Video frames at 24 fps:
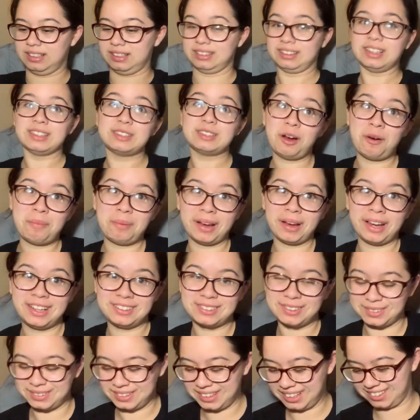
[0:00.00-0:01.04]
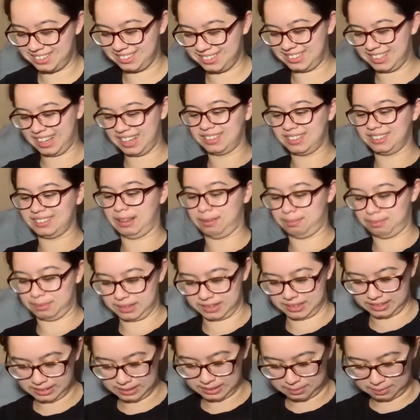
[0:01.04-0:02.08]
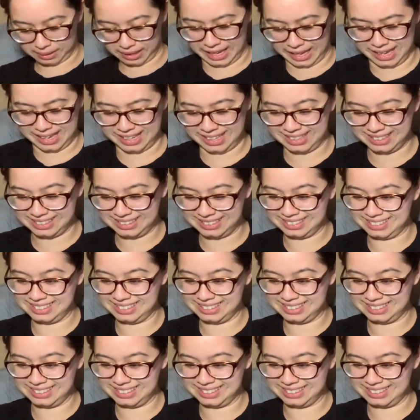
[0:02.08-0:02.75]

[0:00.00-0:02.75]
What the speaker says: Let's hope I don't get all tangled up in this mess.